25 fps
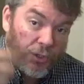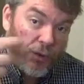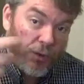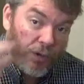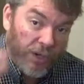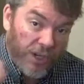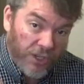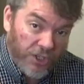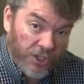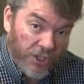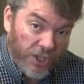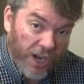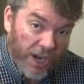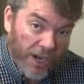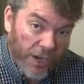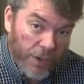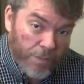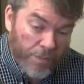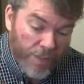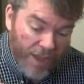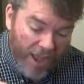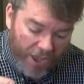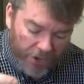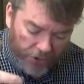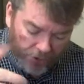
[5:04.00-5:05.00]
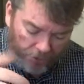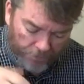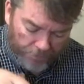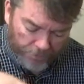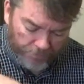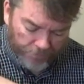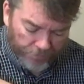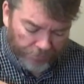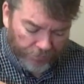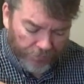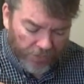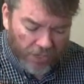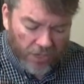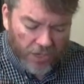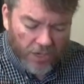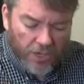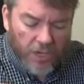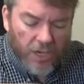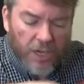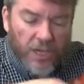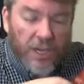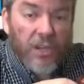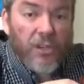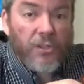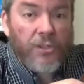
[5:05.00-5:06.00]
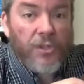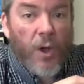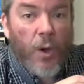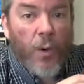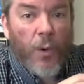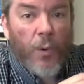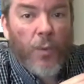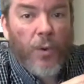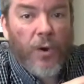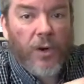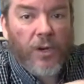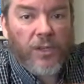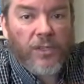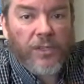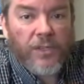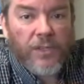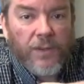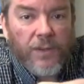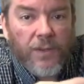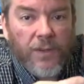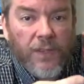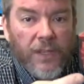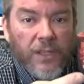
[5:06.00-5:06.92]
to initiate a battle. Here's how it works.